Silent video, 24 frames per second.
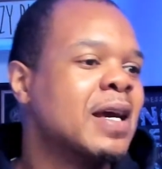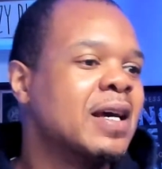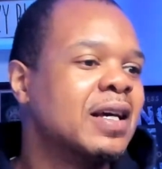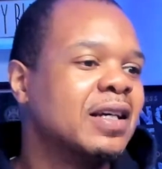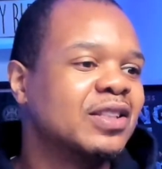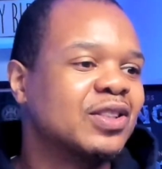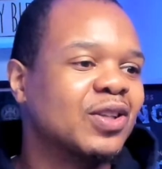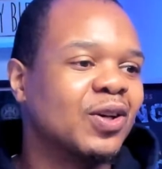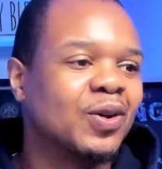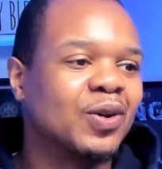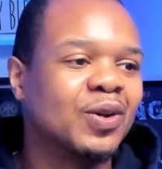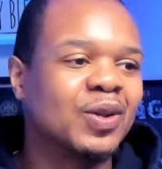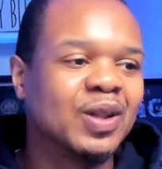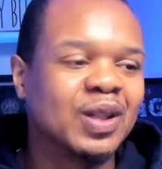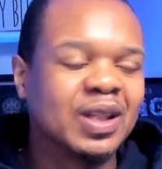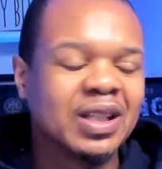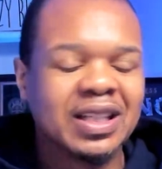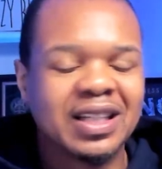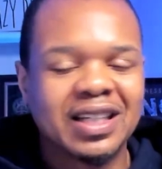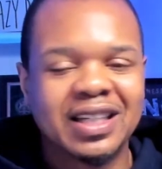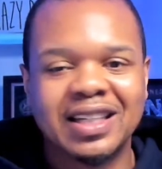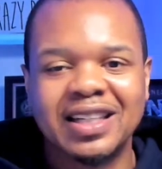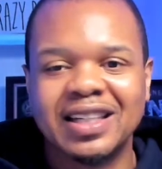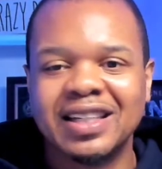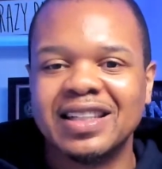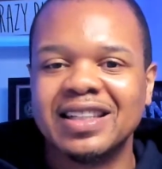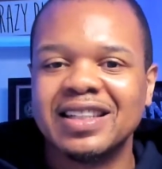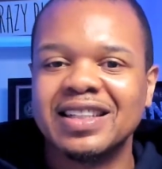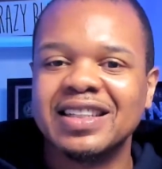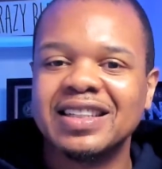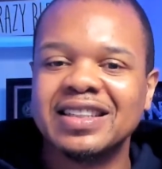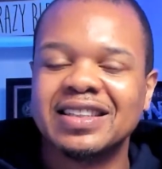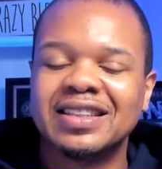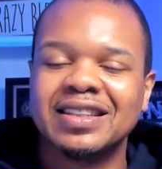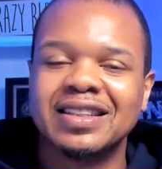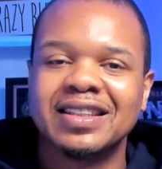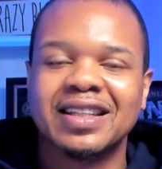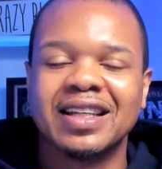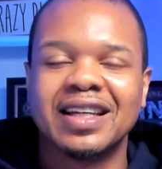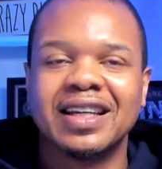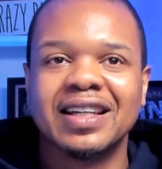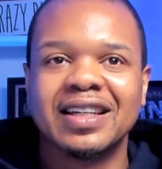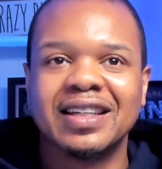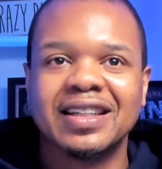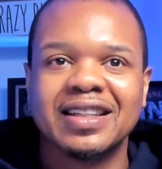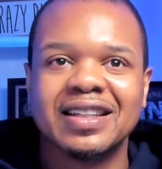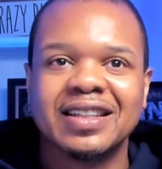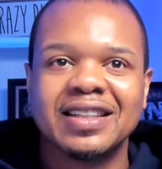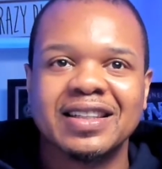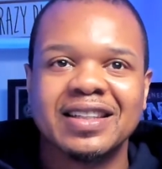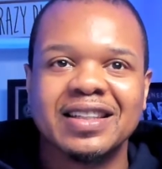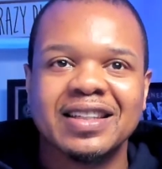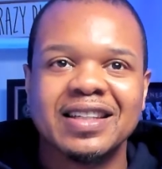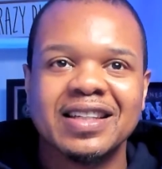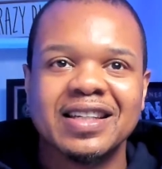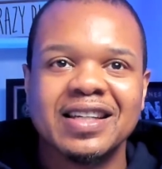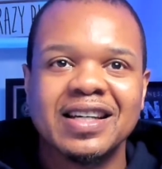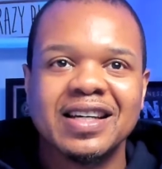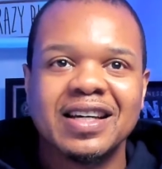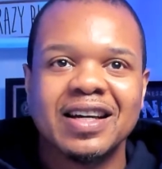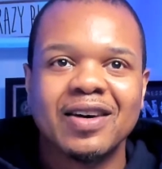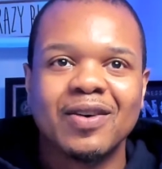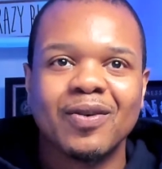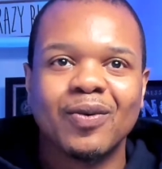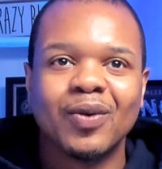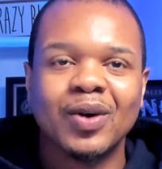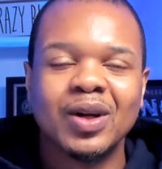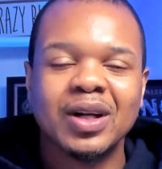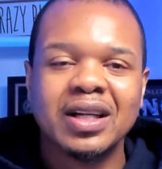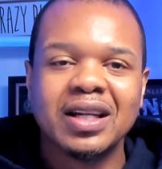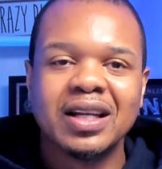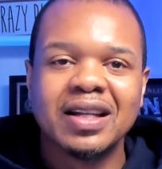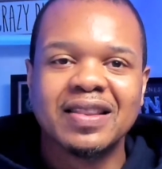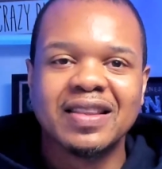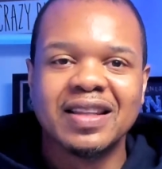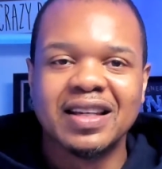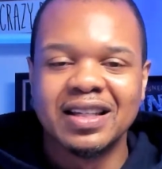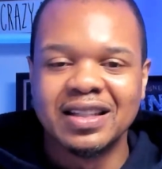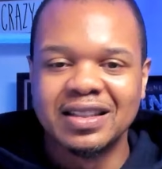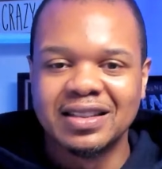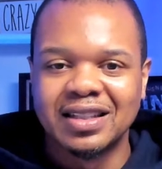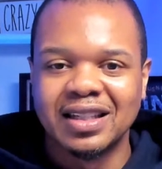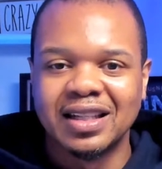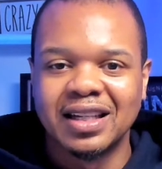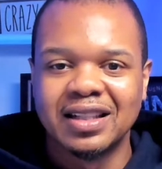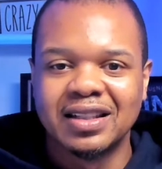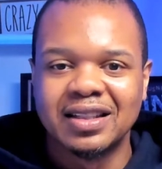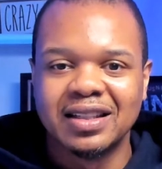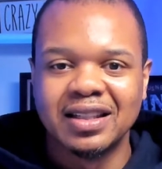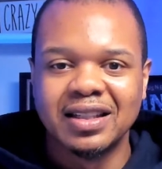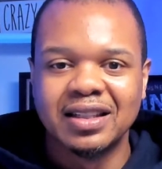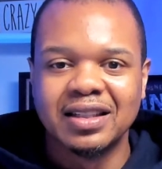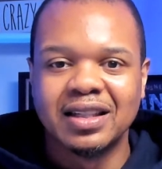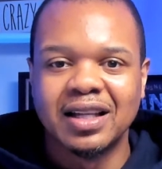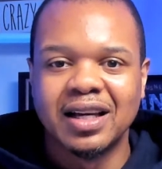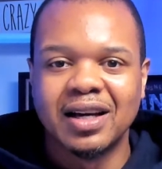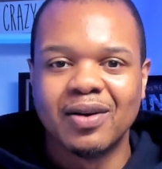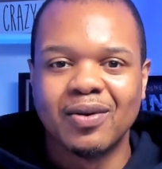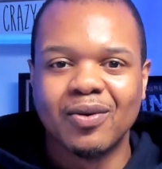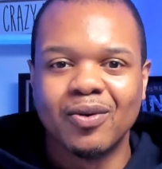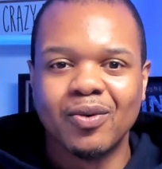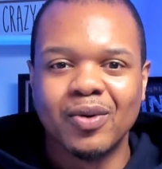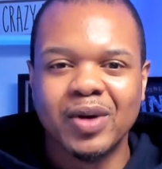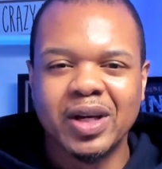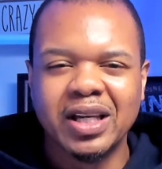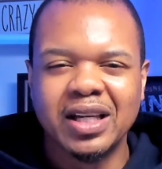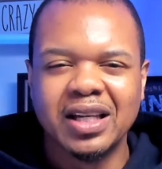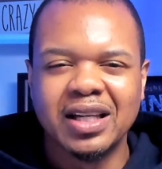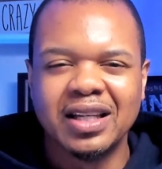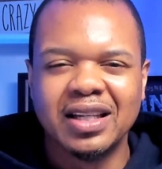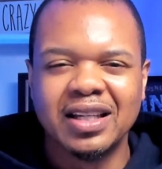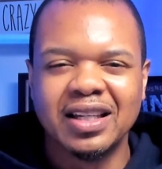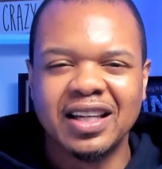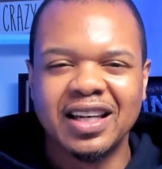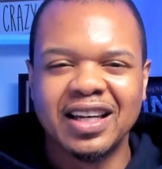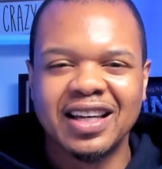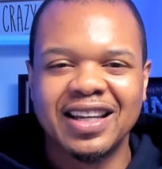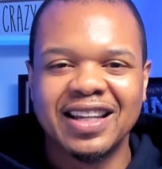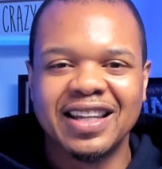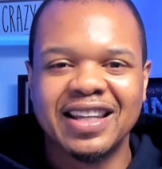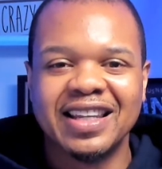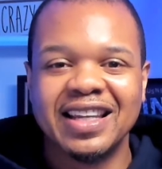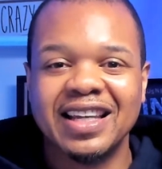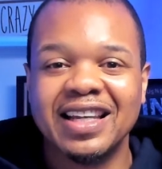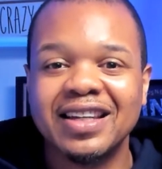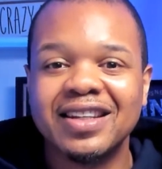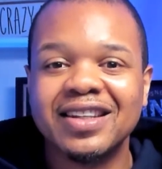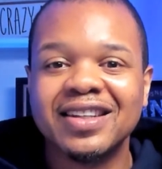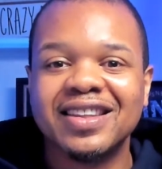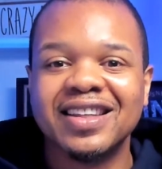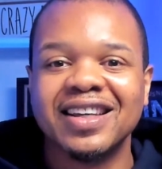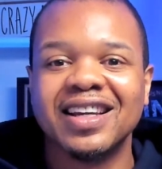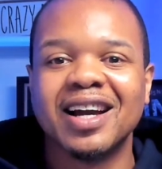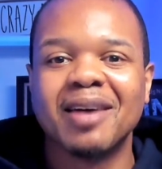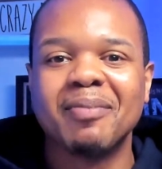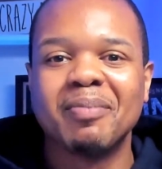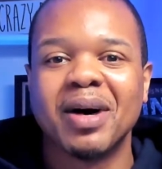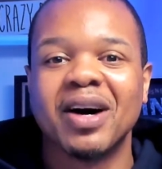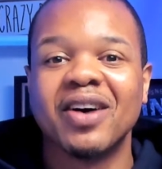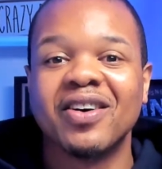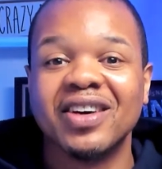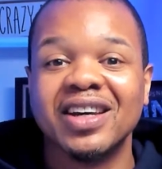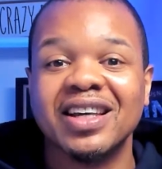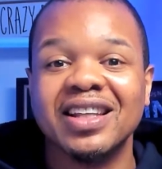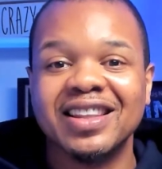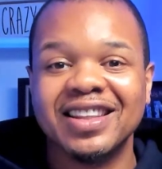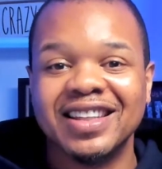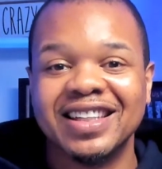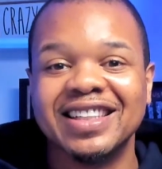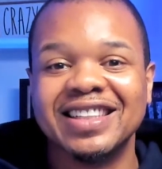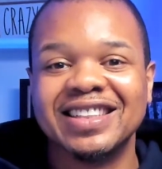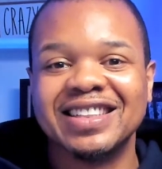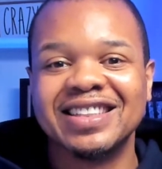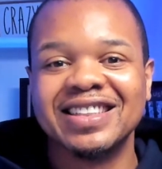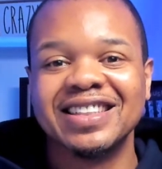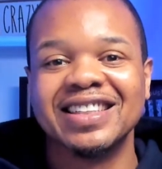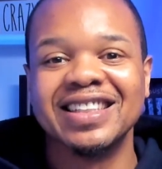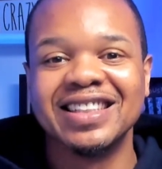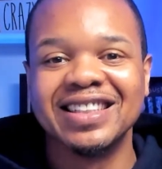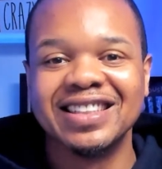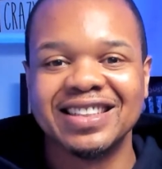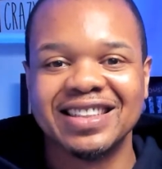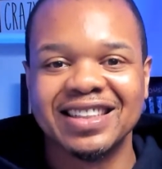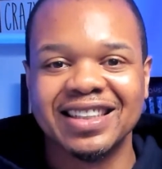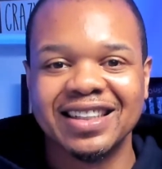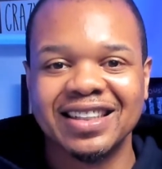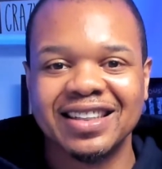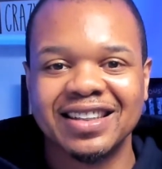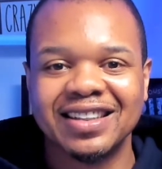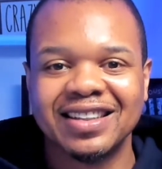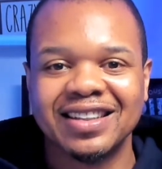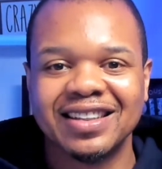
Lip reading: So, listen, one of the things that I think that we need to think about in this season